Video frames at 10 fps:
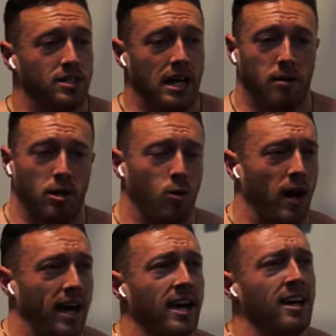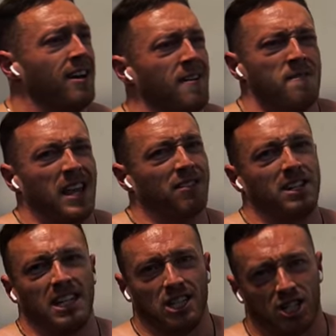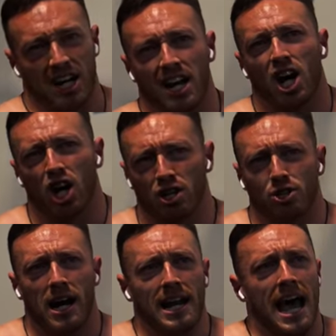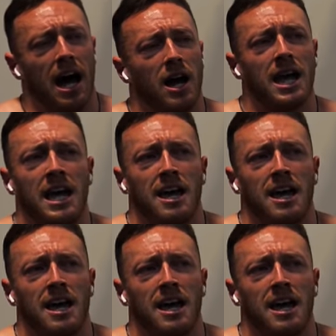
take me away. Everything just kind of hurts right now.